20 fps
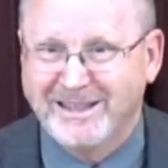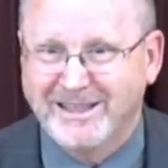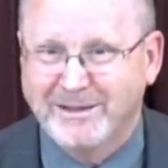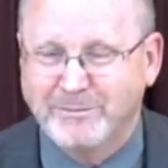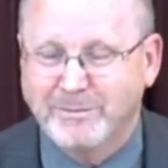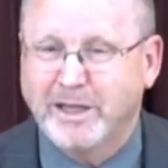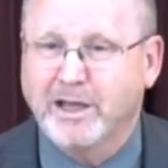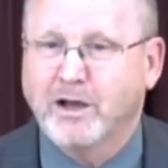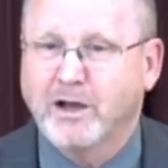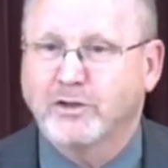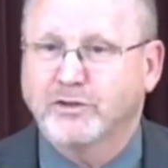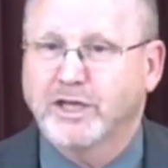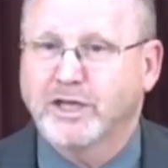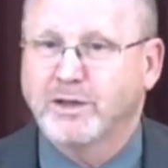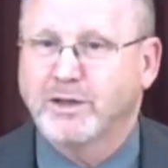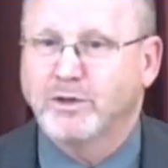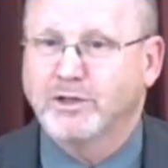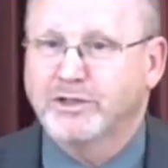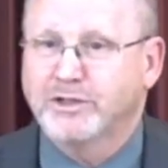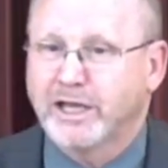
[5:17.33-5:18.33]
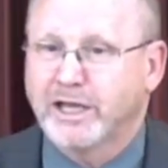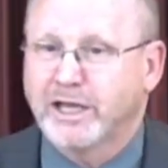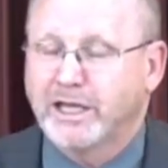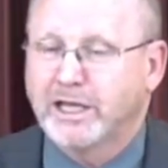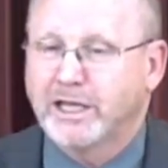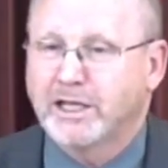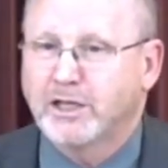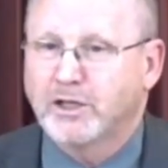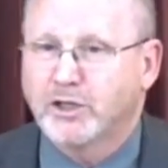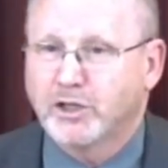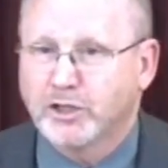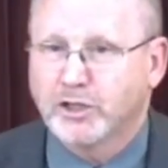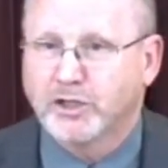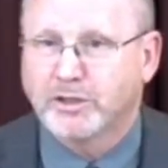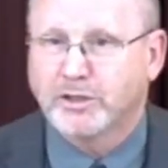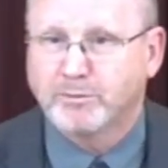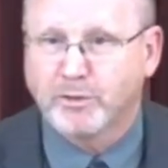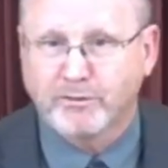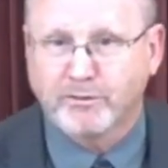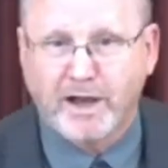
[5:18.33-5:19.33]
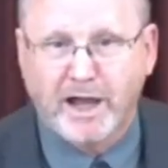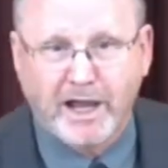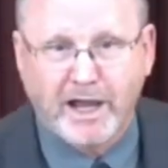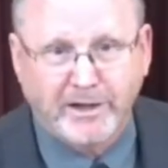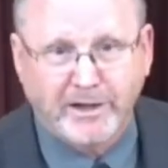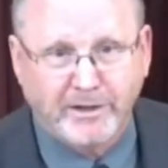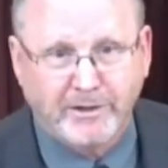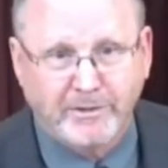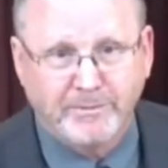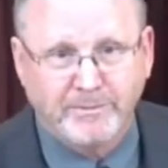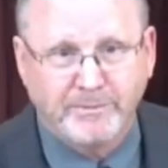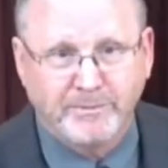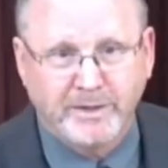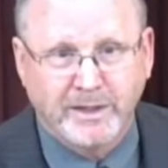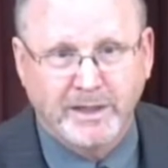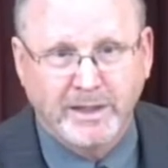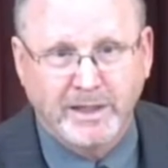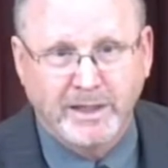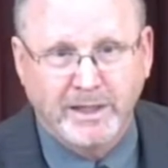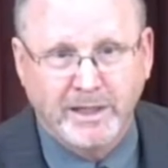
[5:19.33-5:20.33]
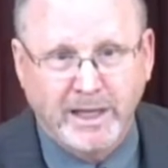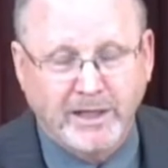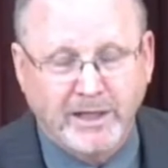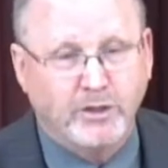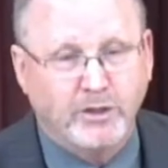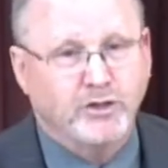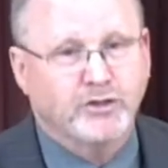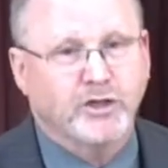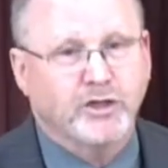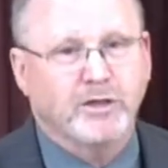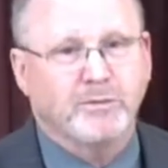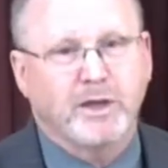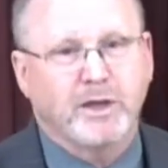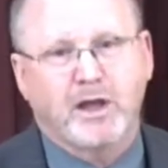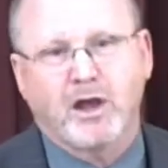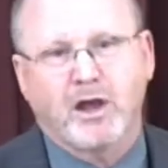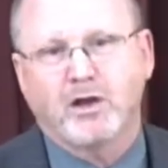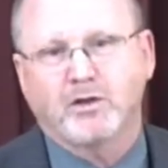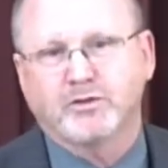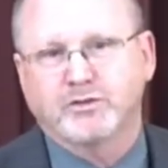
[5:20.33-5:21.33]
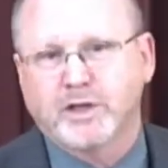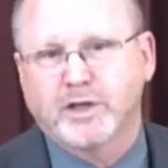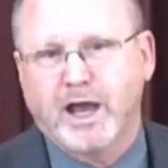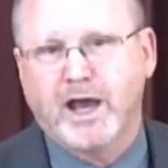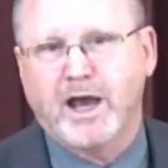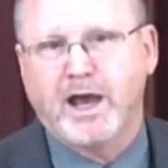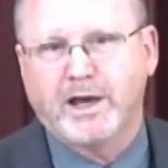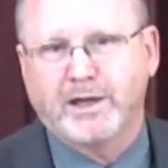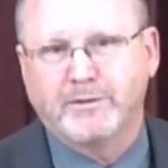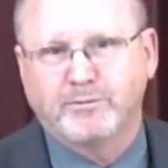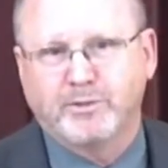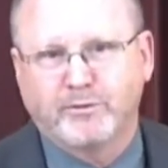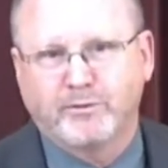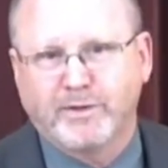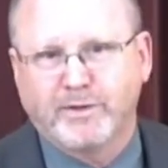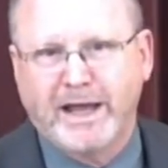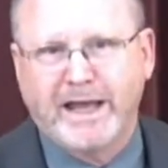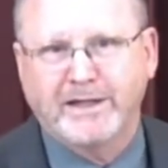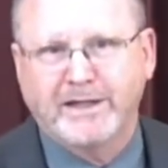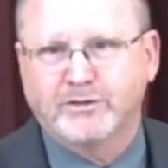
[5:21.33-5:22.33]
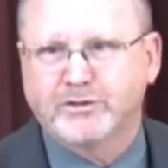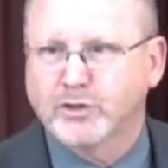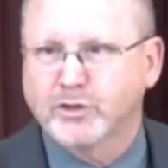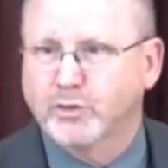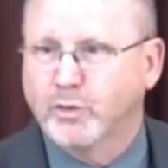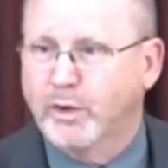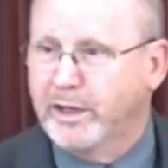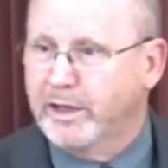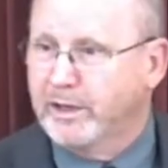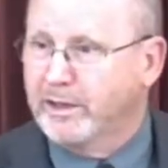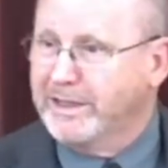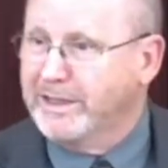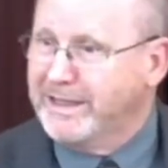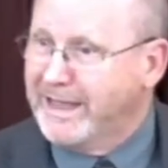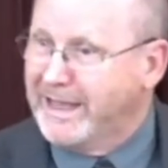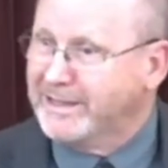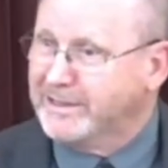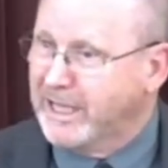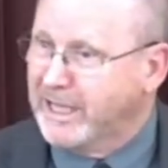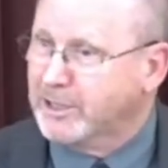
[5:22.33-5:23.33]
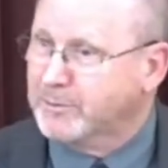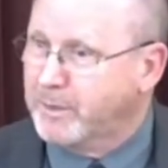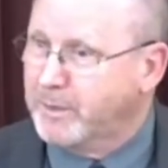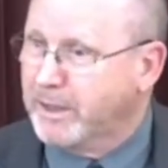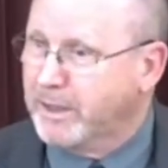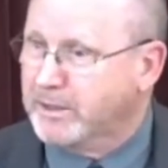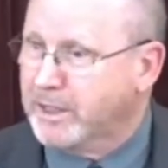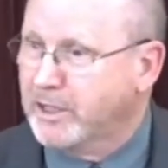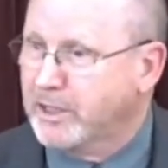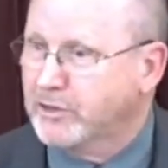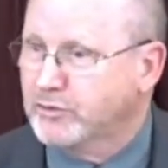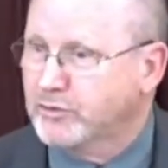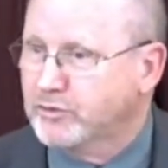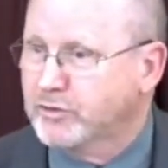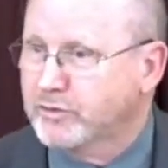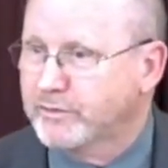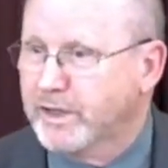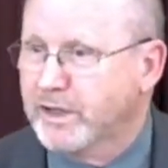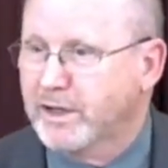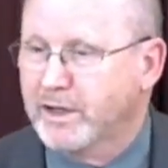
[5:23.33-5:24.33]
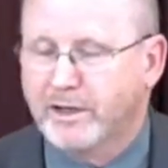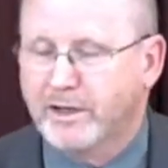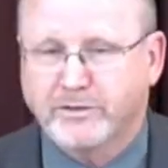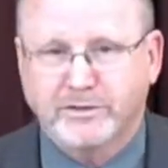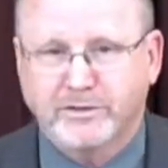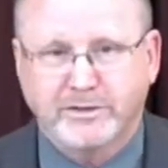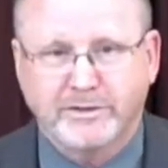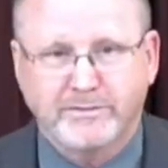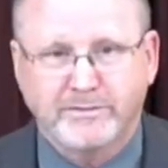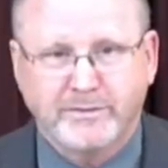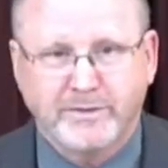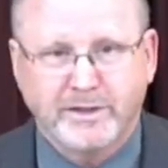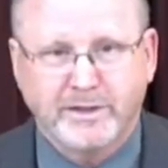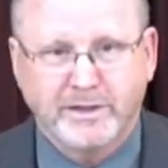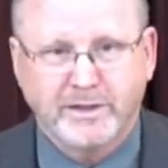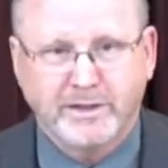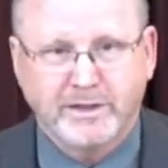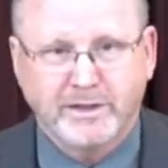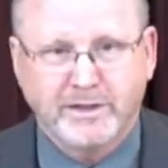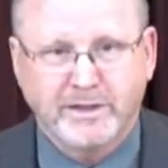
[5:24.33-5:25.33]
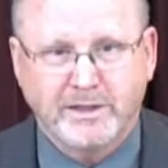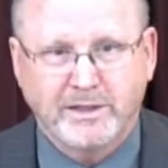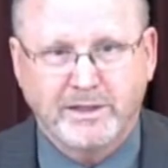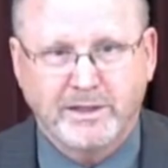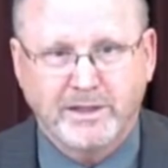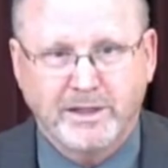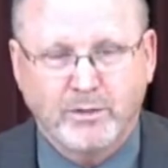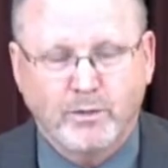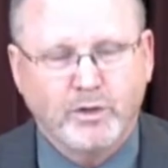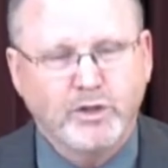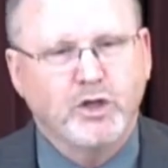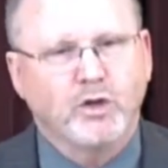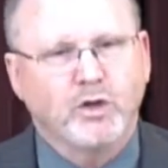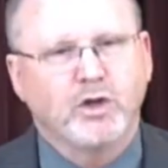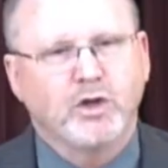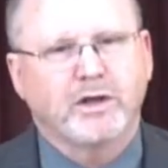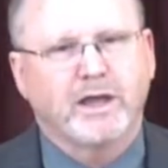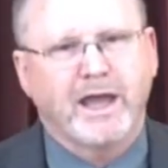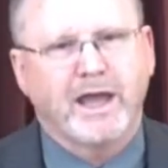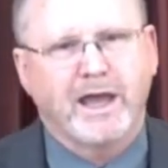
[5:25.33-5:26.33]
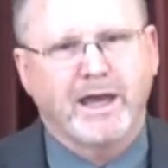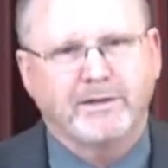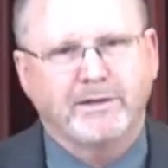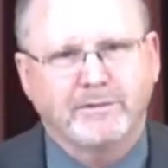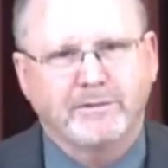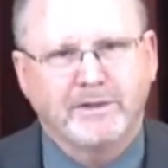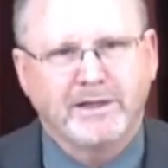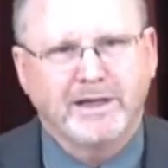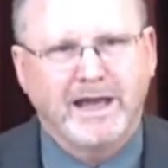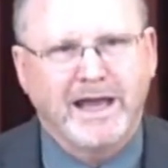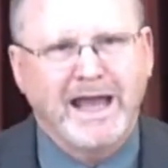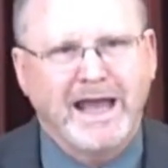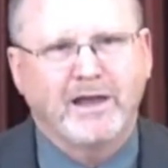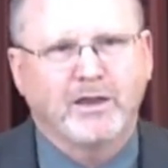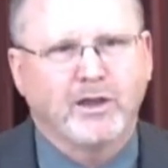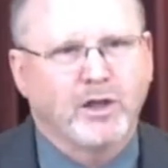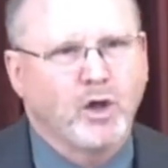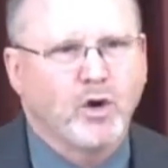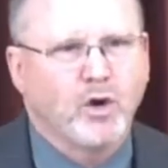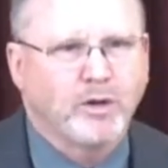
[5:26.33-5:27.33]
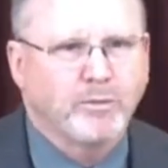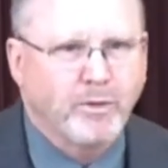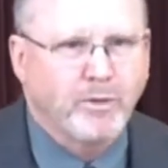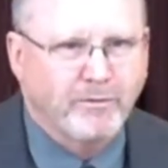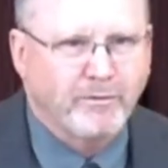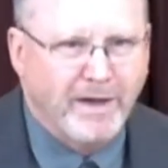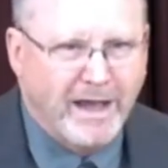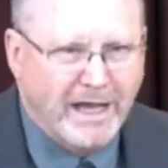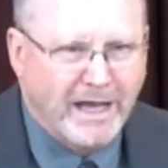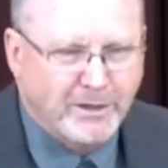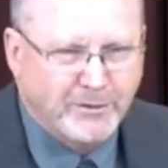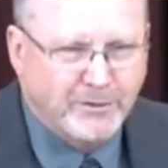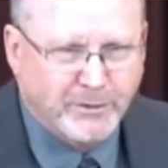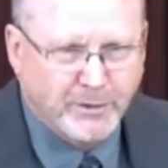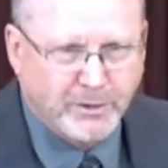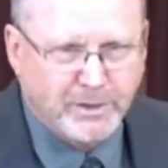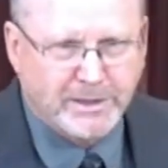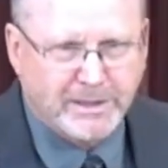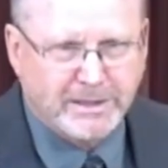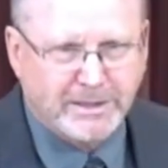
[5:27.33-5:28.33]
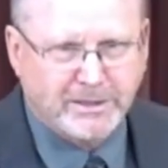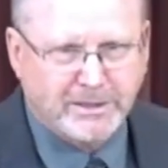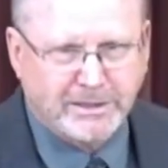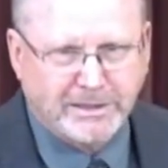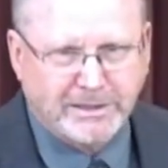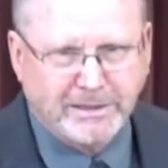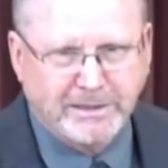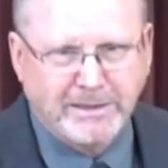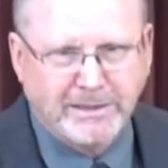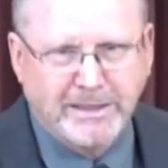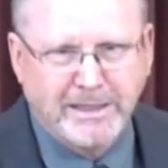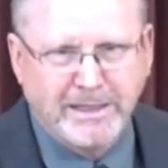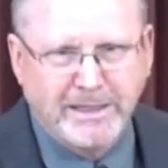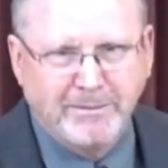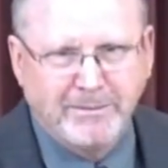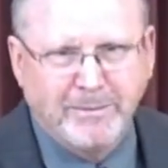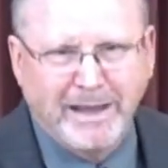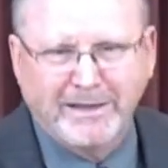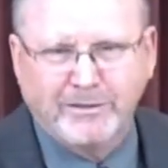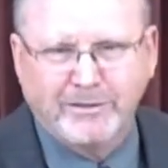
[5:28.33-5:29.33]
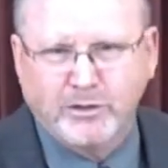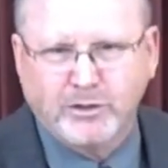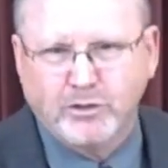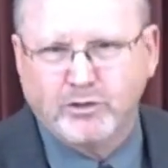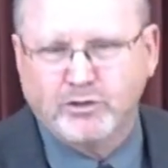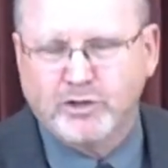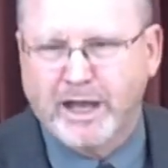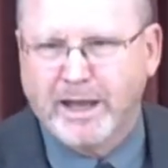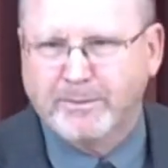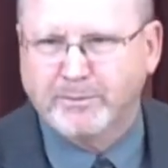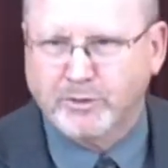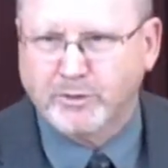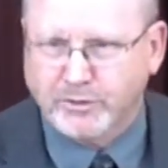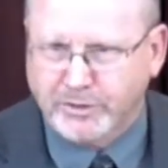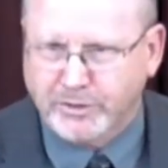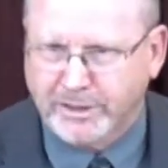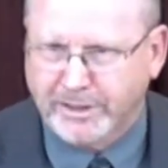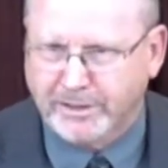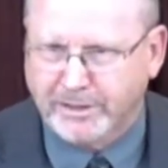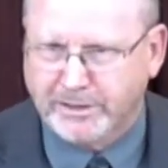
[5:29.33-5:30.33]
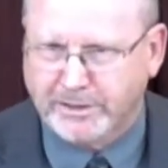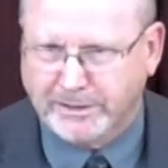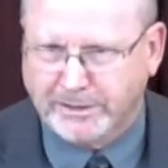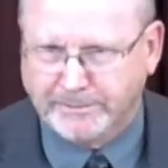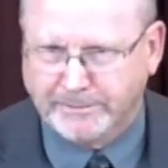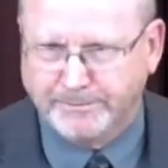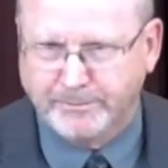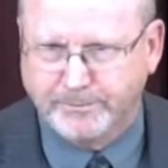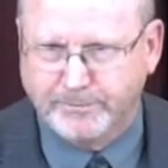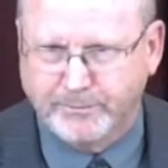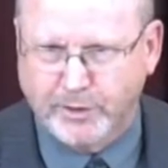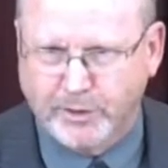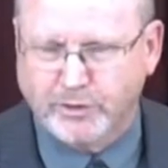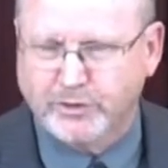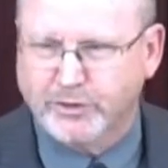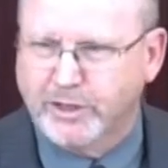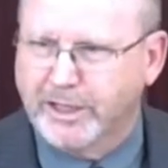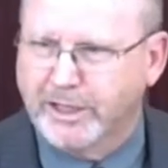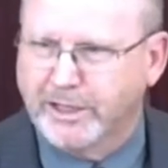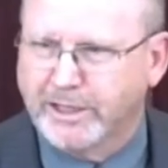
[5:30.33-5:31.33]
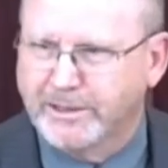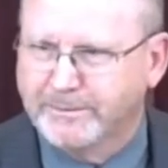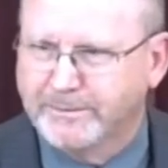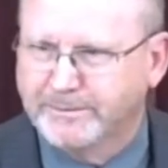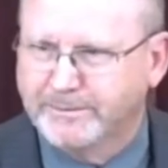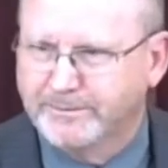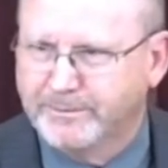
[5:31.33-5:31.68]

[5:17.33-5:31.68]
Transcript: because He was a good provider. And you see, because God provides so well, He has expectations of us. When you look at how the Lord provides for us in Matthew chapter 6 and verse 8,